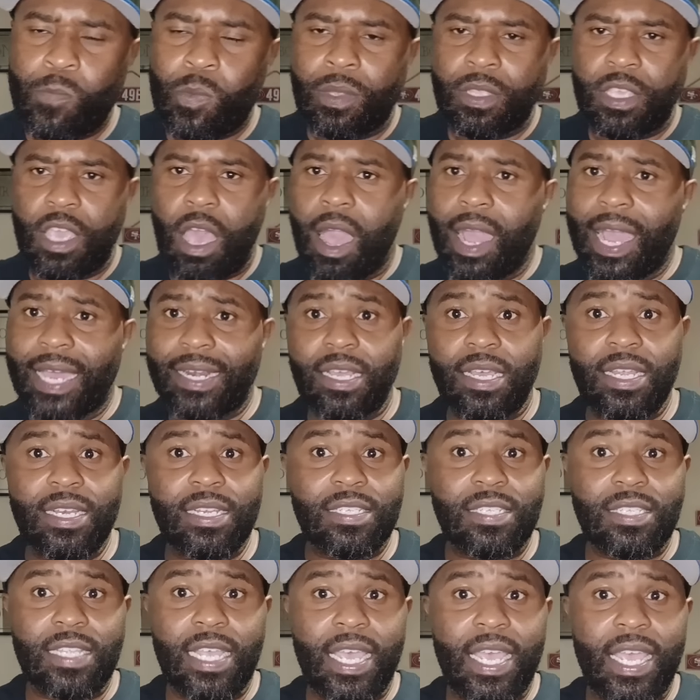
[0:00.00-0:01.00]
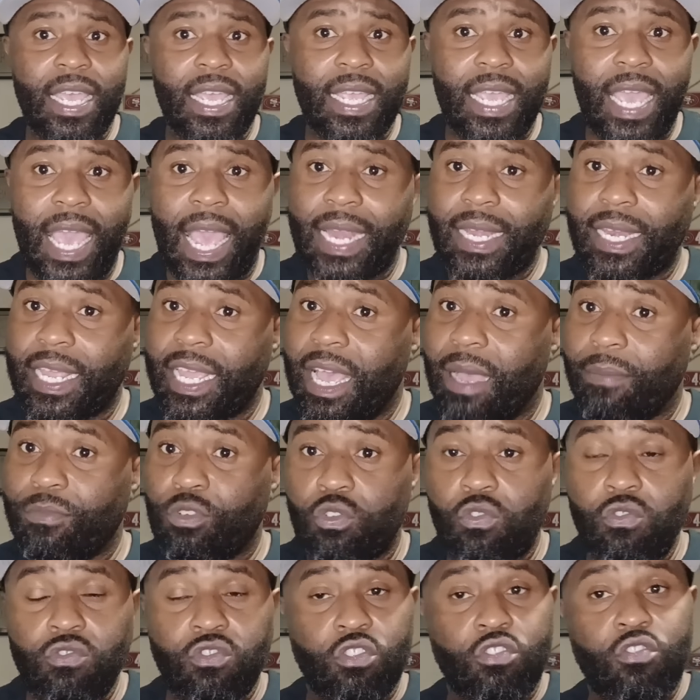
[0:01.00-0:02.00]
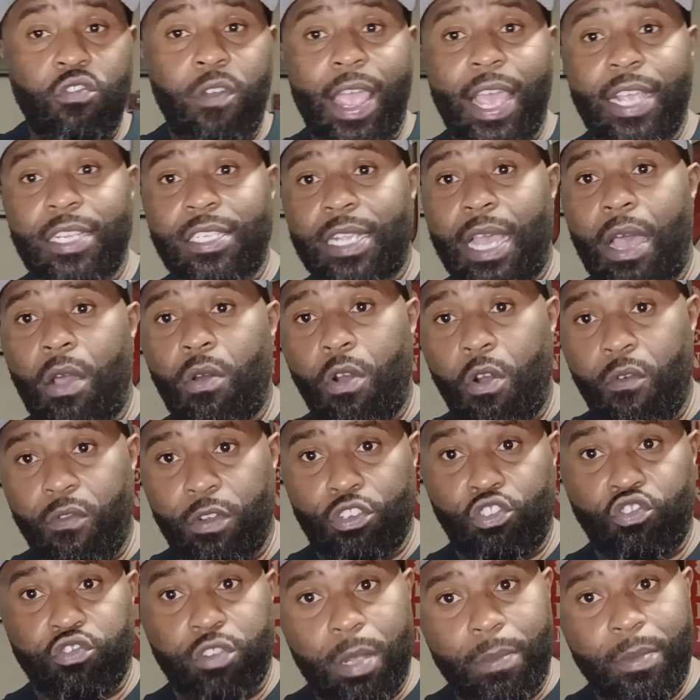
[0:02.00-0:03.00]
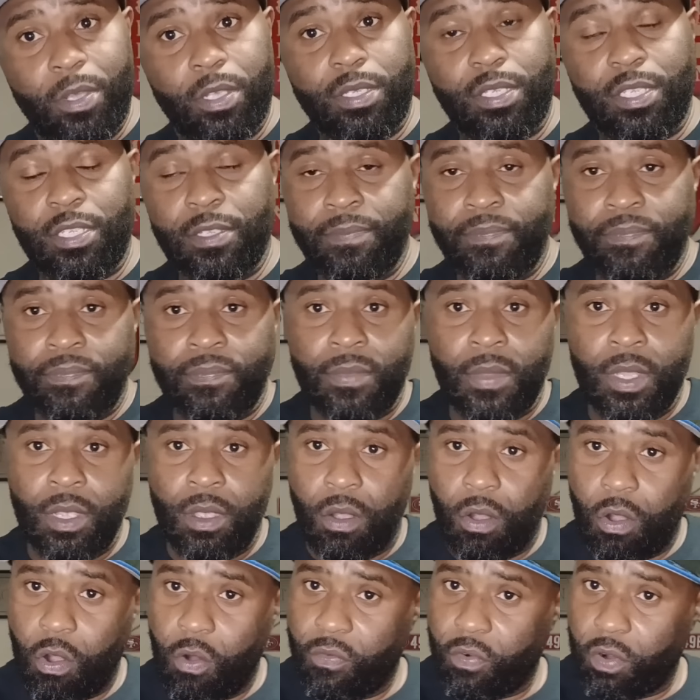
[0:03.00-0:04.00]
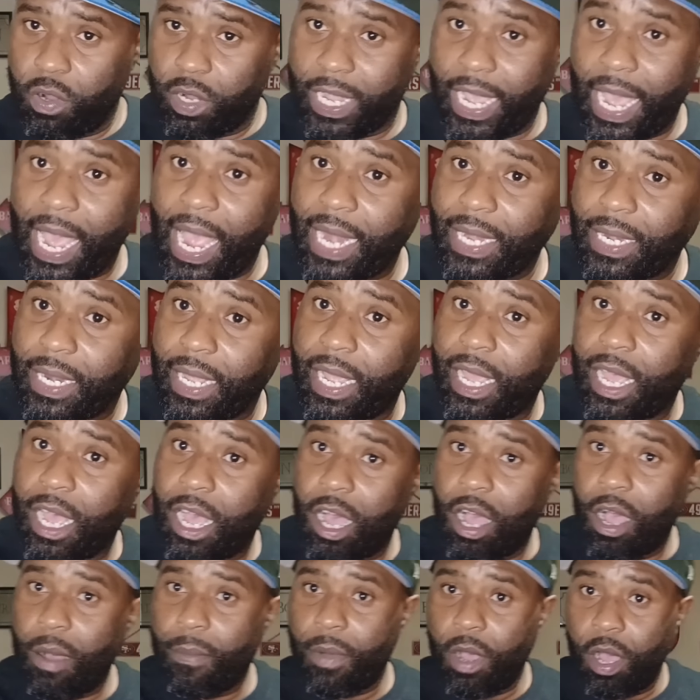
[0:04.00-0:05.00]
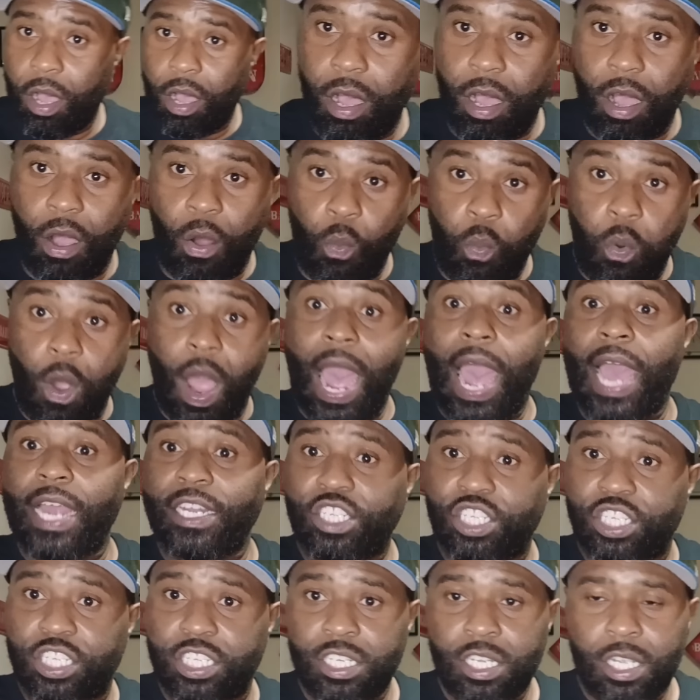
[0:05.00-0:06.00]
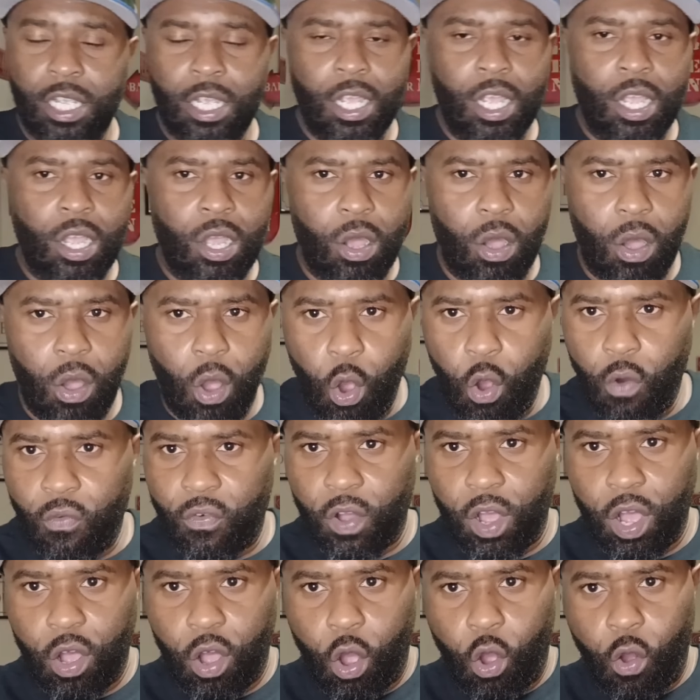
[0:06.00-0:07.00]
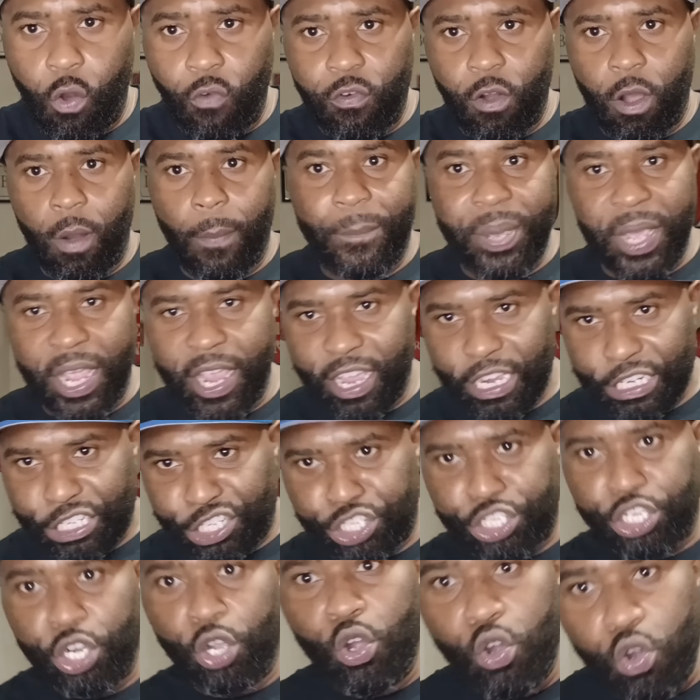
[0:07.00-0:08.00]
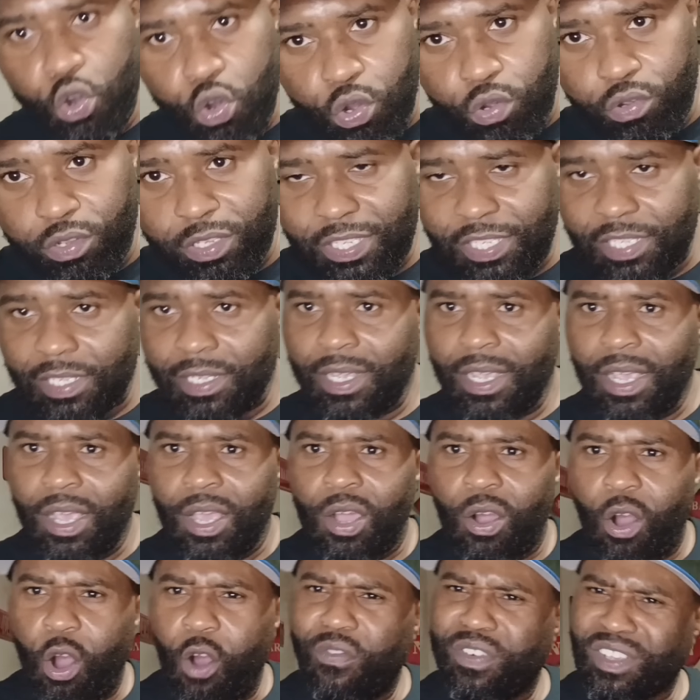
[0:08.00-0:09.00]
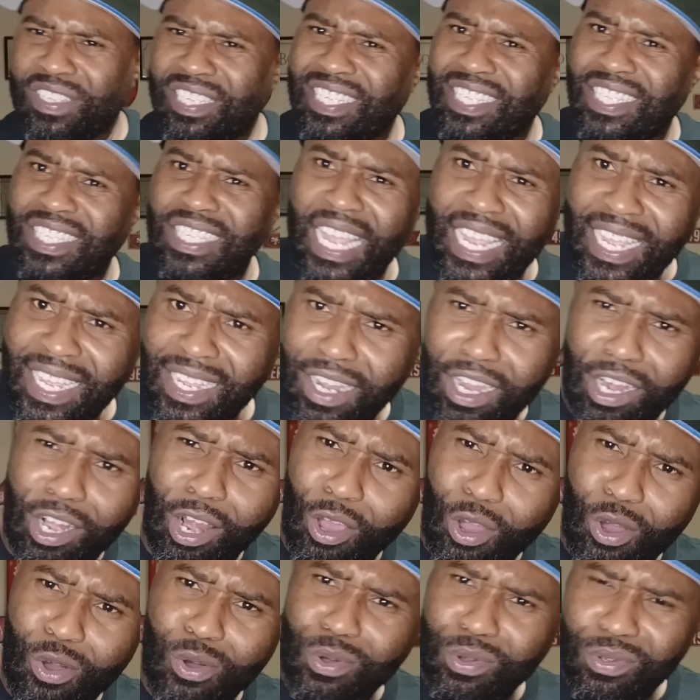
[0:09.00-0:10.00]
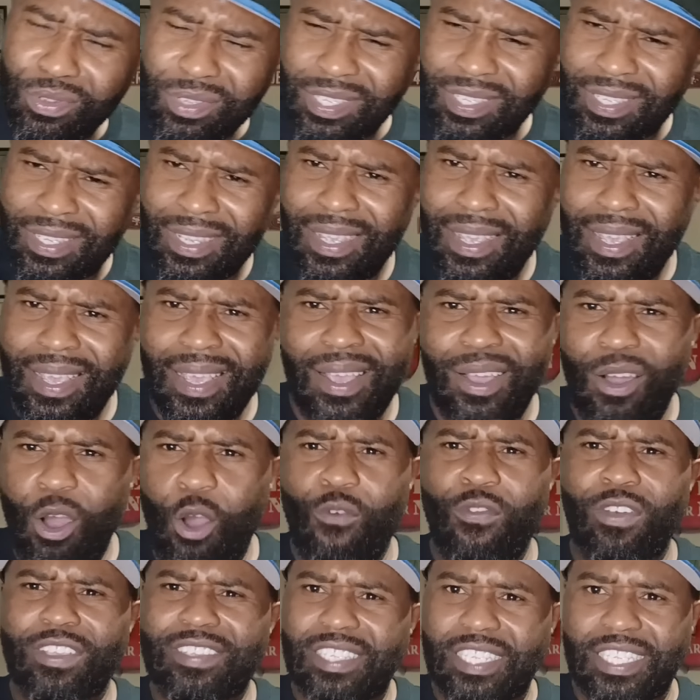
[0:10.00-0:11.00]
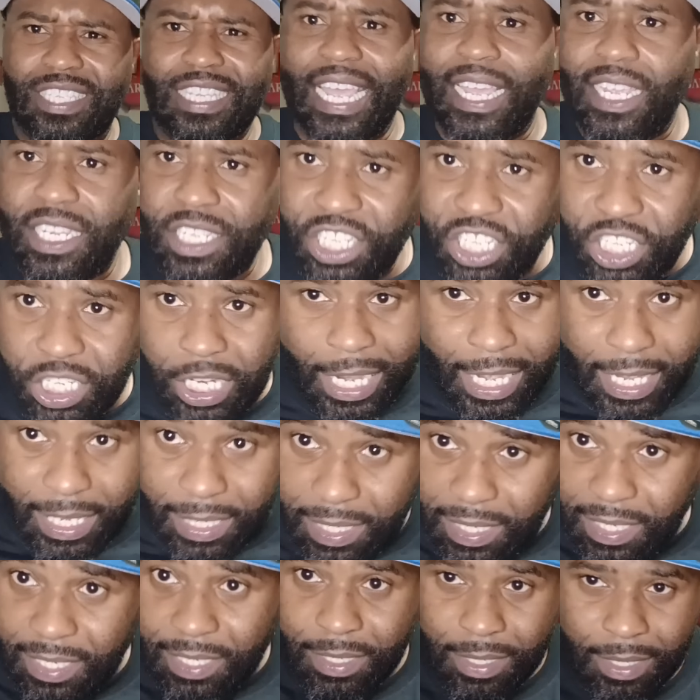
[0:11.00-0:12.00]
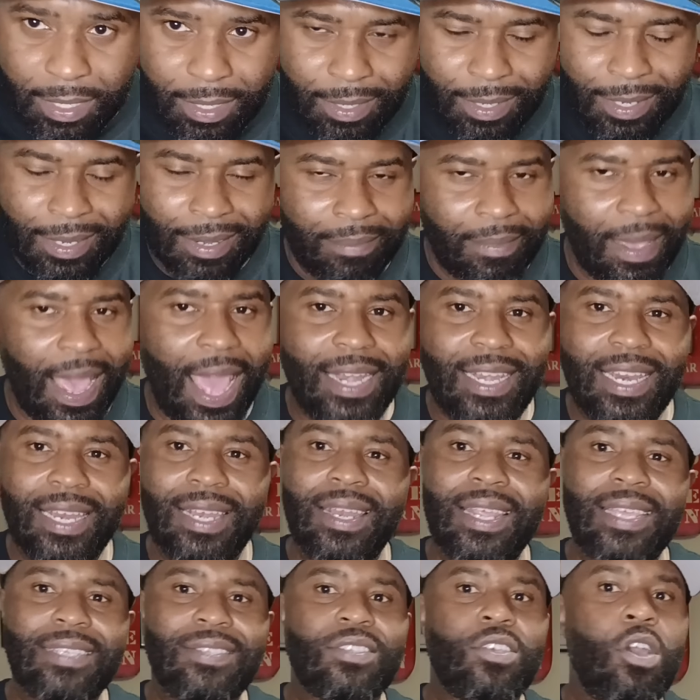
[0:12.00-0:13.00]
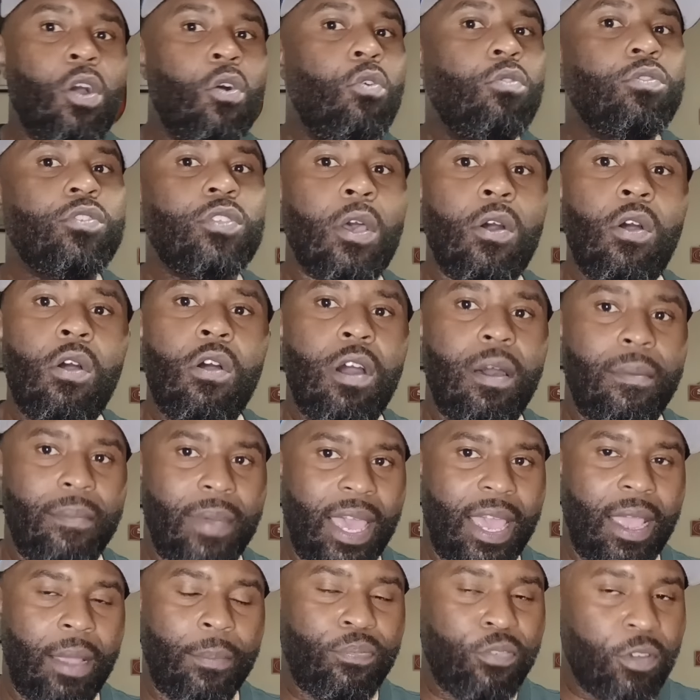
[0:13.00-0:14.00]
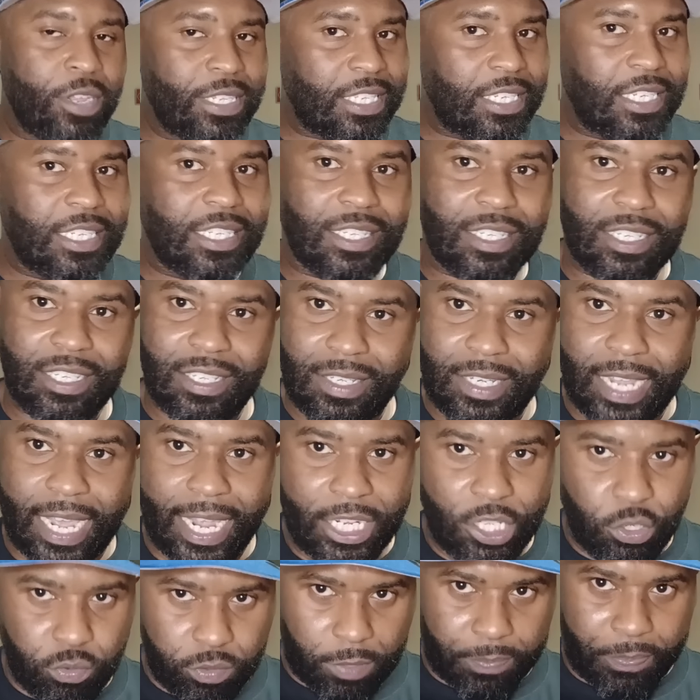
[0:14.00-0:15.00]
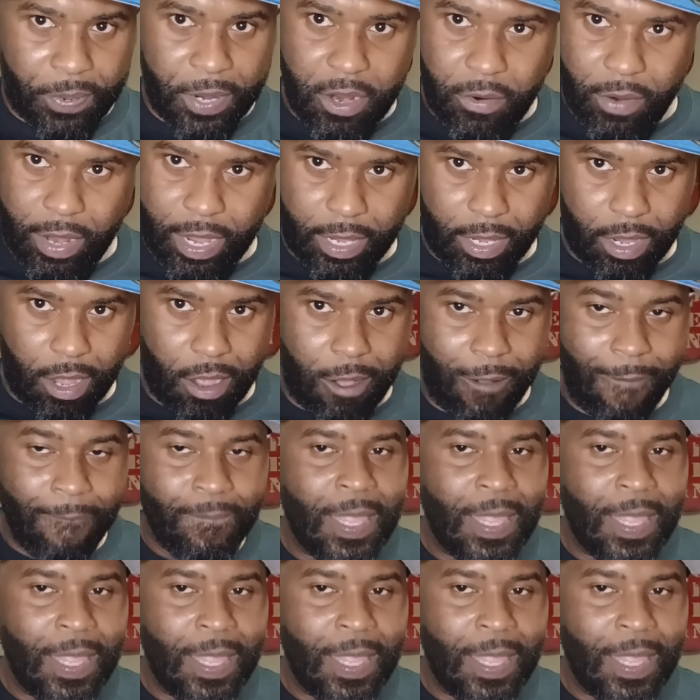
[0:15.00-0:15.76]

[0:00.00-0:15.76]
Y'all gotta understand, goddamn dudes would crash out over trimmers, over a goddamn watch, over a pair of shoes, over state clothes, over state sheets. Man, the list goes on, man. Prison is this dangerous period, y'all.